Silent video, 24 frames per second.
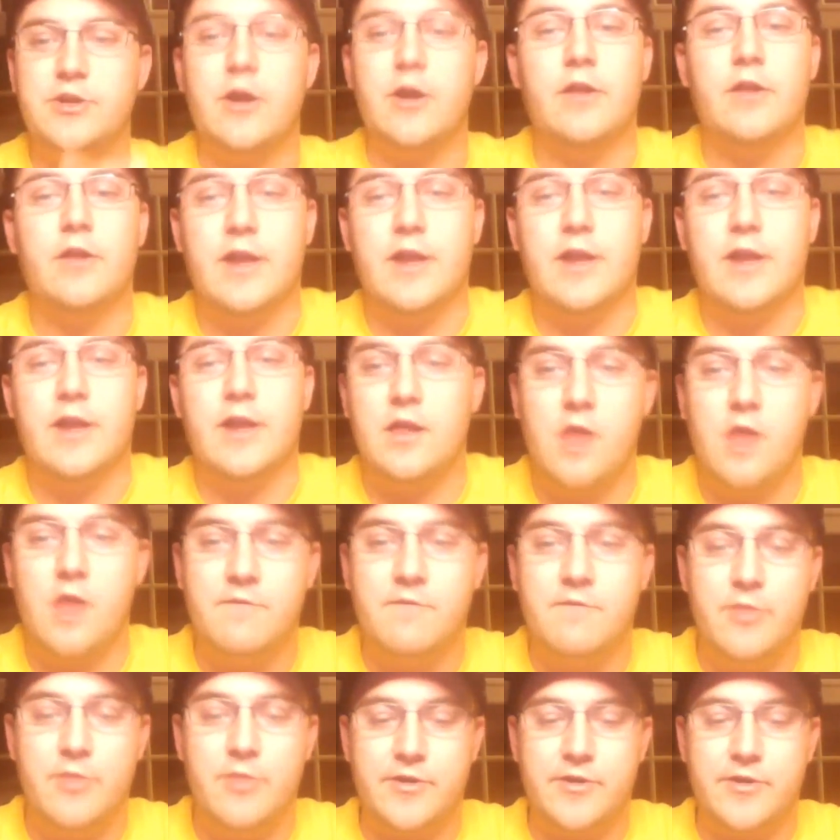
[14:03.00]
Like, I love
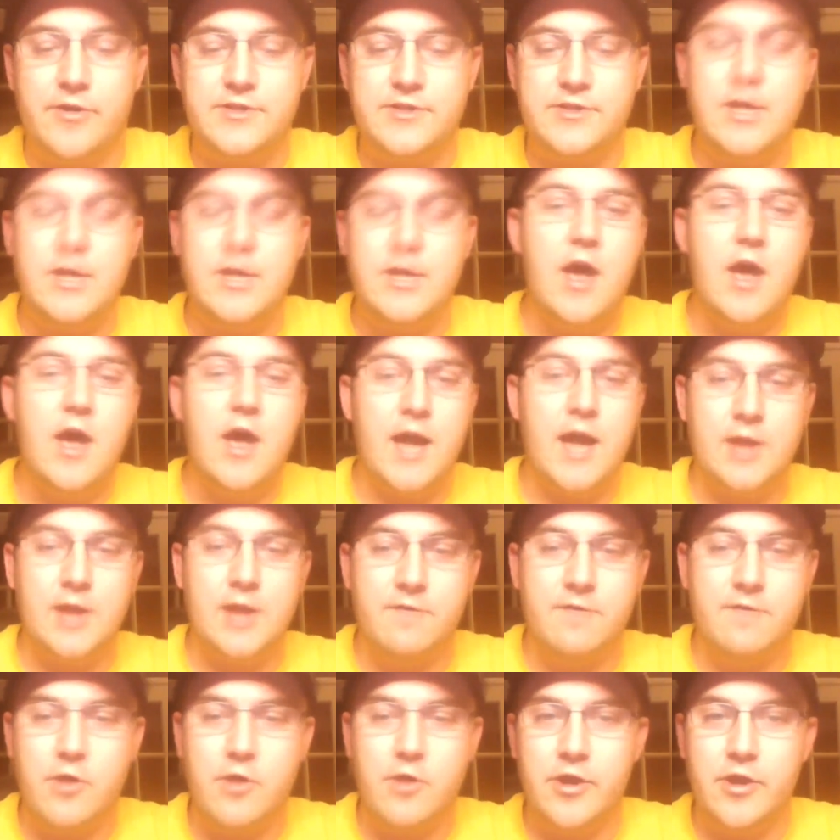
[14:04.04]
Burks, I love
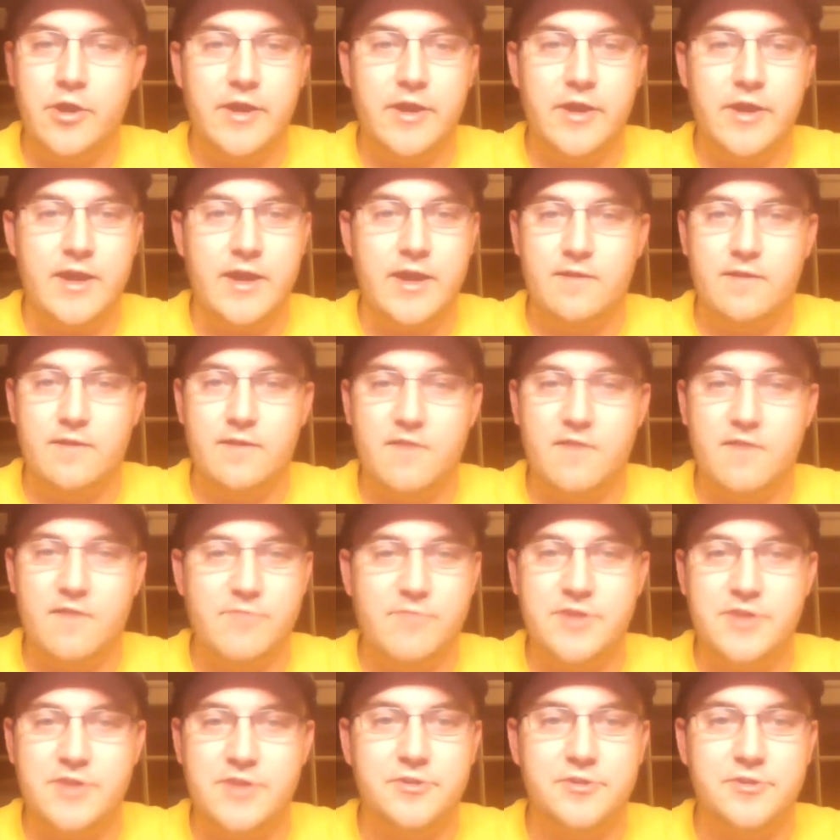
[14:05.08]
Hood, and I love Mitchell.